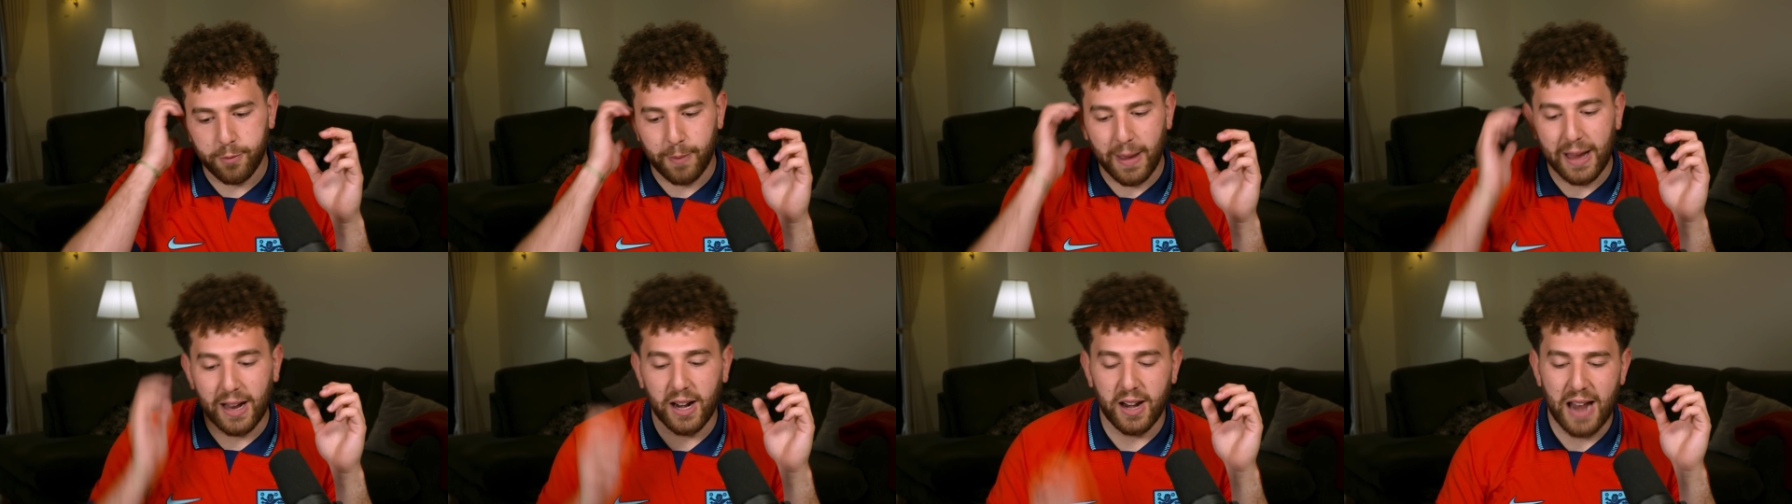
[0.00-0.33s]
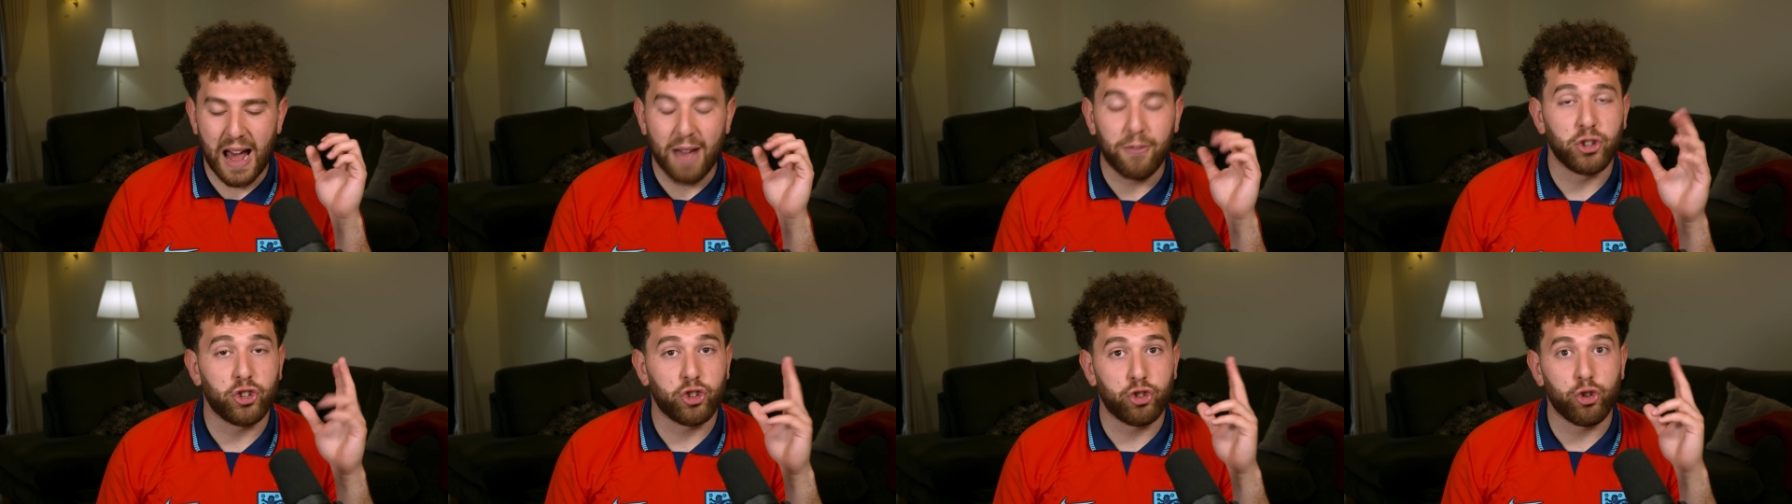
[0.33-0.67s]
but England
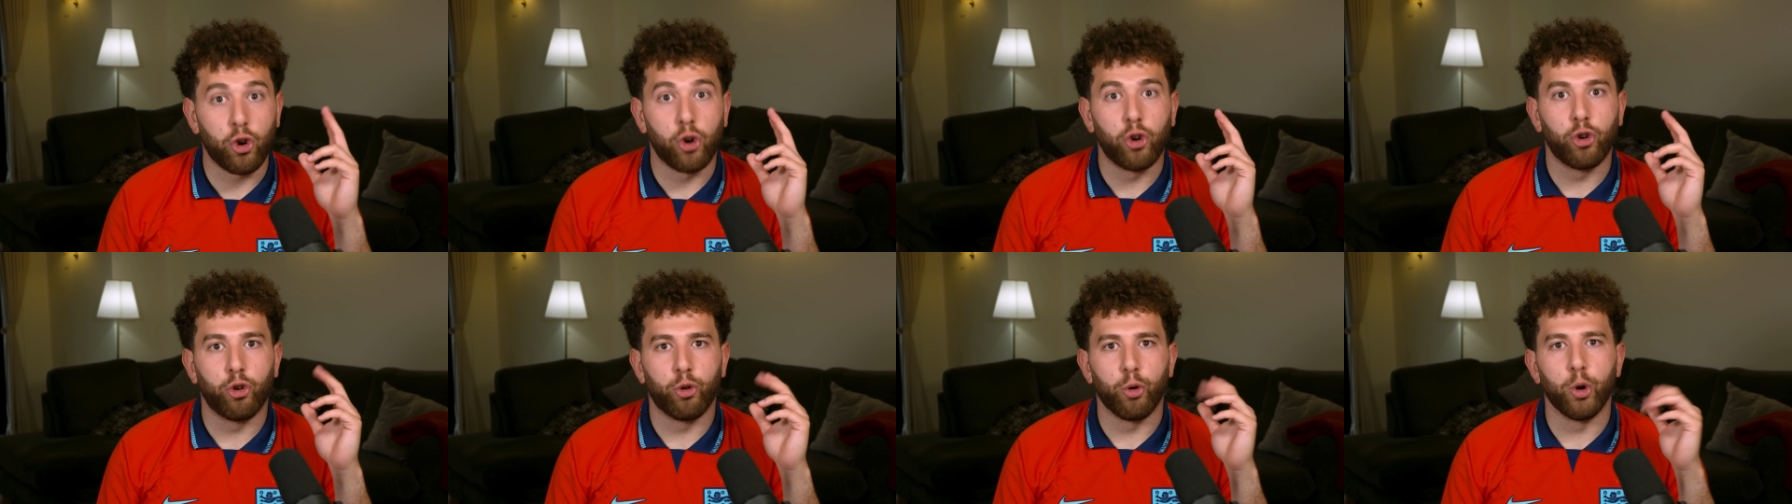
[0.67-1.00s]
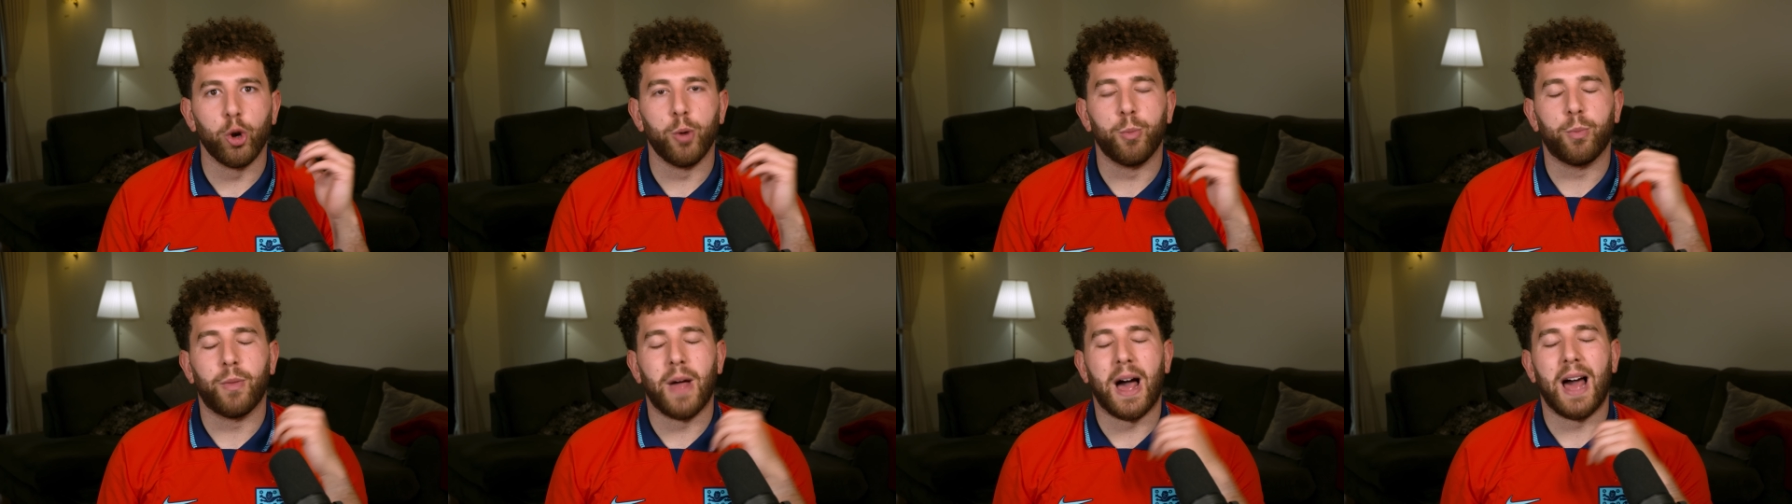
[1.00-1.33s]
have a strong
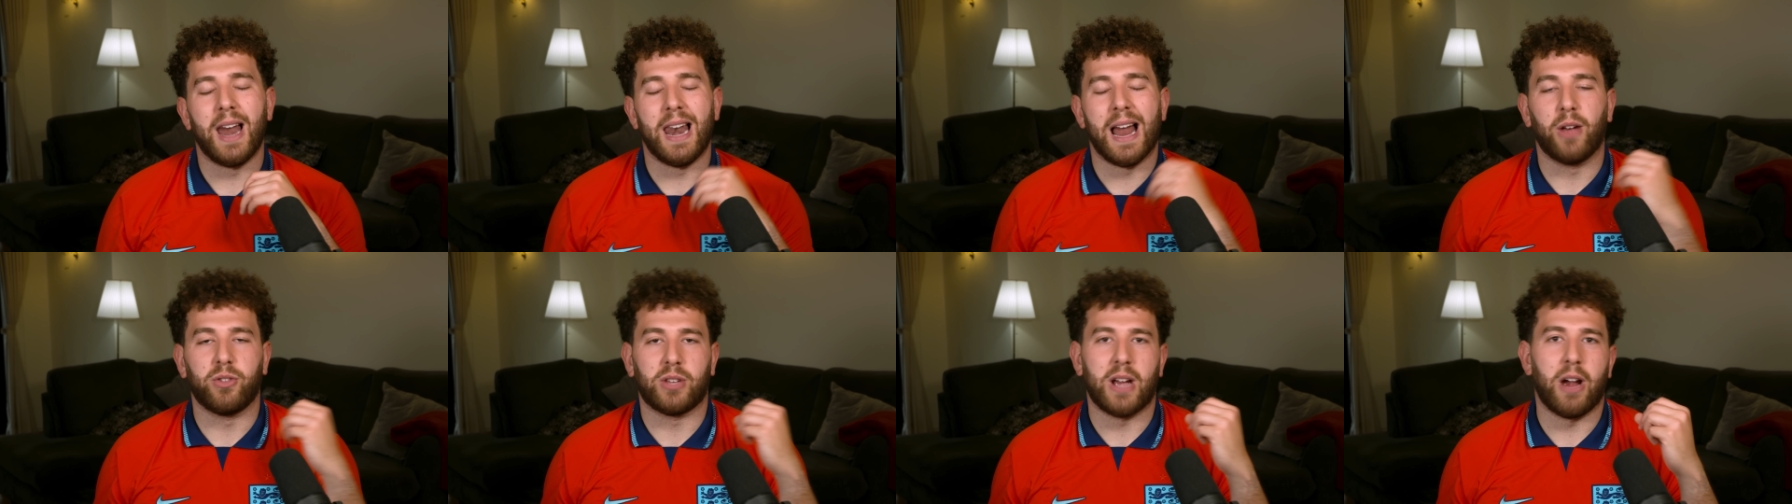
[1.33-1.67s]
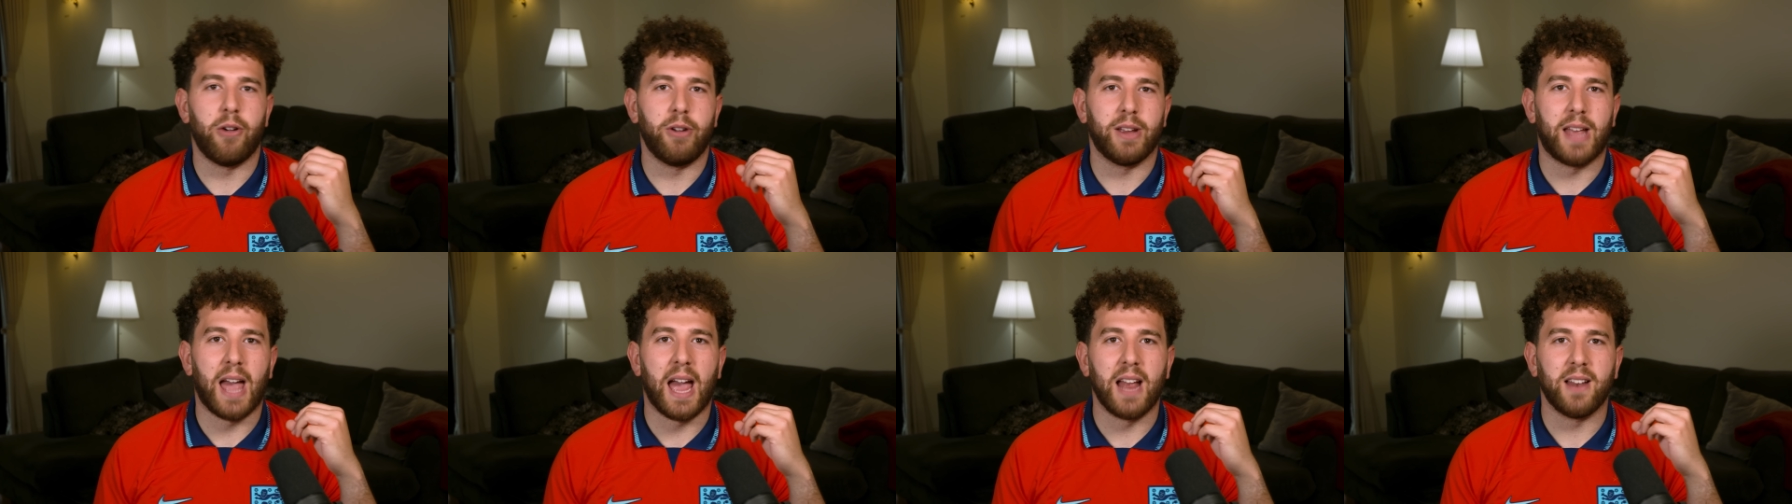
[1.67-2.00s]
group that allows
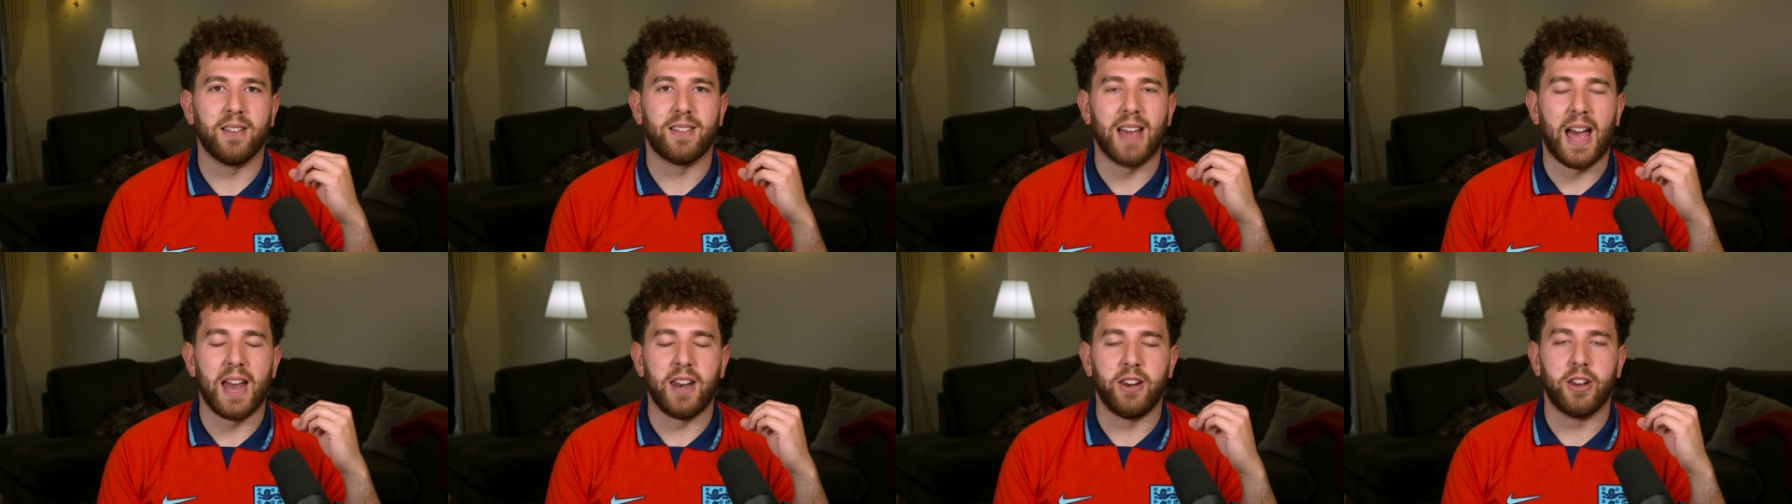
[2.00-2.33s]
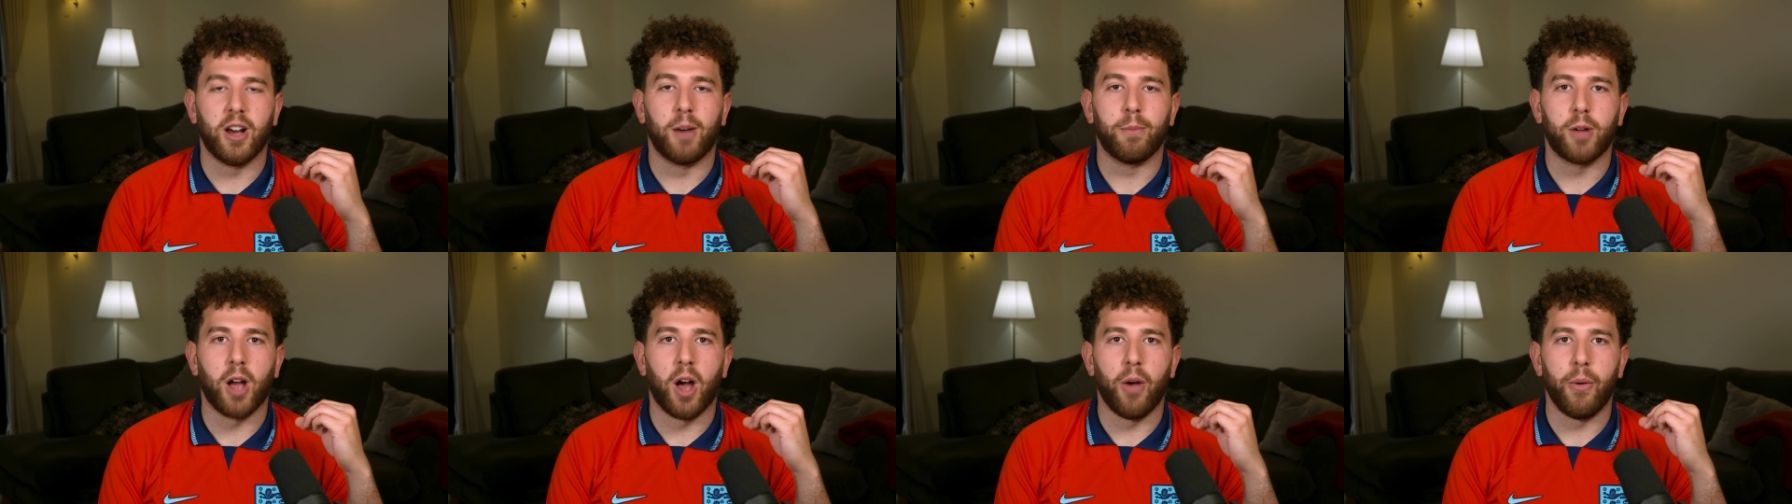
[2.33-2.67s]
Harry Kane to end
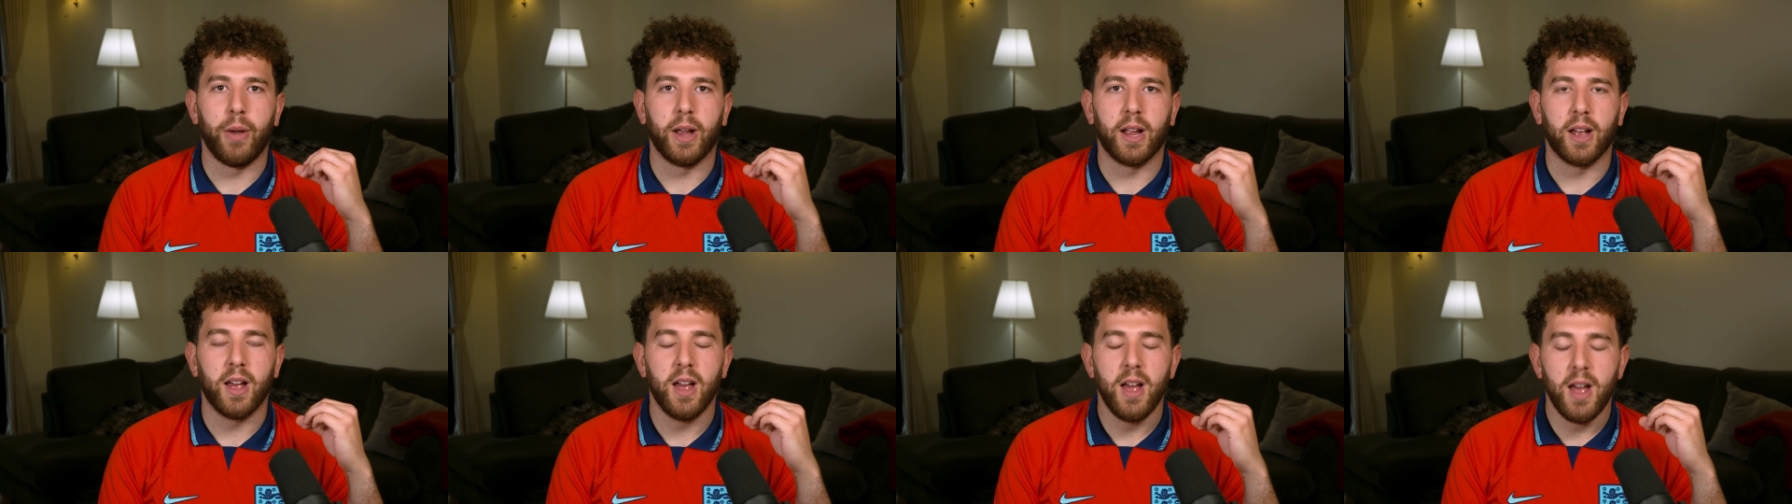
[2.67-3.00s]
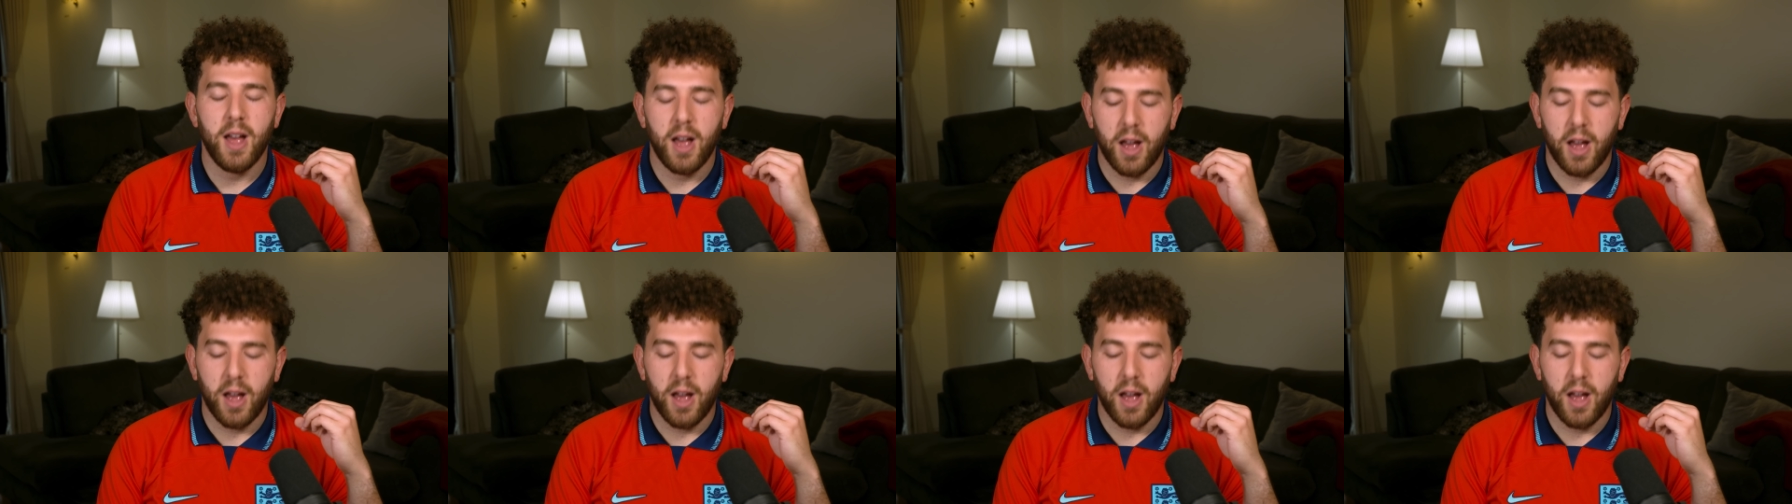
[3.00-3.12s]
up going